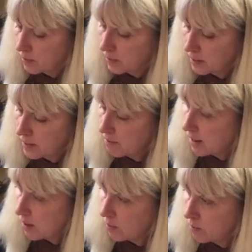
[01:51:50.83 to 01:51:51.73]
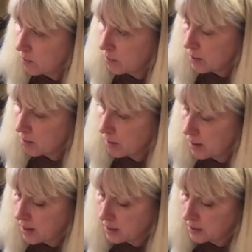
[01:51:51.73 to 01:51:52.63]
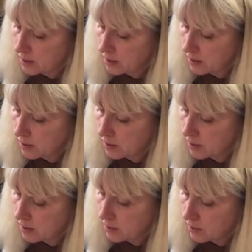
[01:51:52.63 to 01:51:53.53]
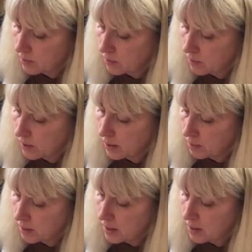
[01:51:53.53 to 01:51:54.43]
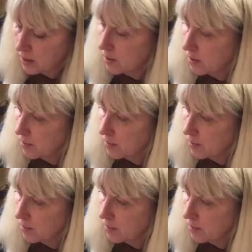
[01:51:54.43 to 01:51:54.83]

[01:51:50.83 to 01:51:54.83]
leave that one really bright, right up in here.